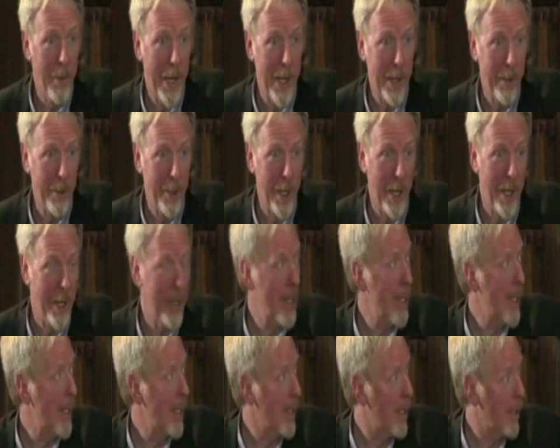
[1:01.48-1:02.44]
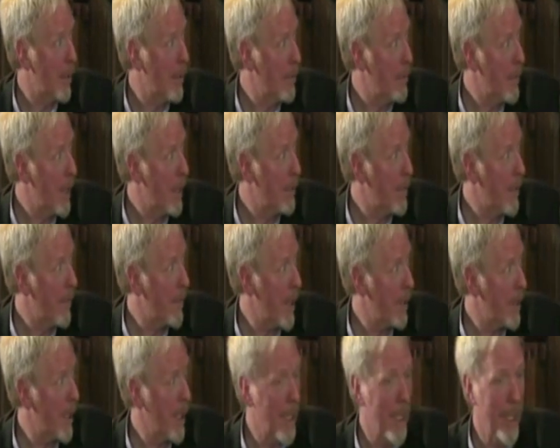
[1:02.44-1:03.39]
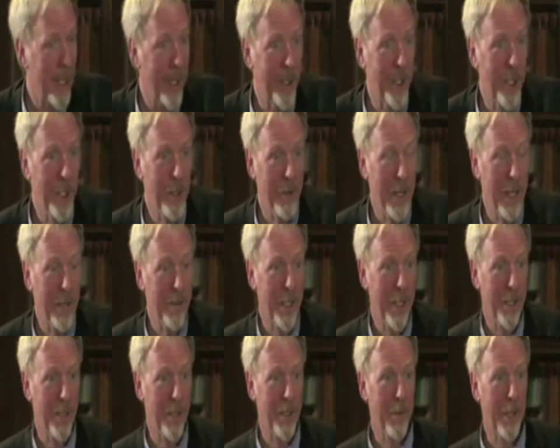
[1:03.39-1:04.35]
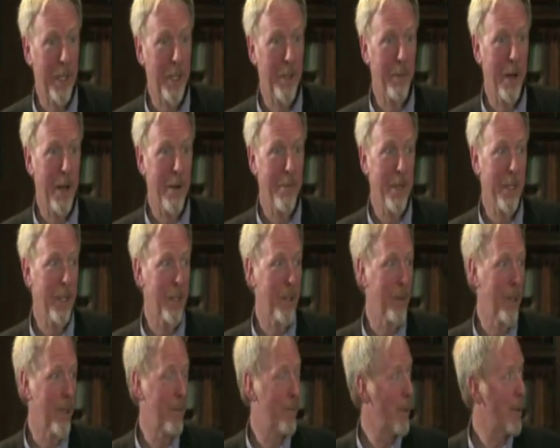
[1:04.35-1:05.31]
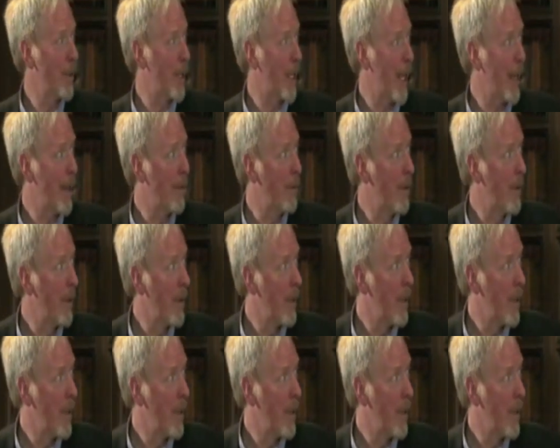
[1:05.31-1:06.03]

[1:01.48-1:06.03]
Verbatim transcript: biochar than I do, we, have actually the last two years done some experiments in small-scale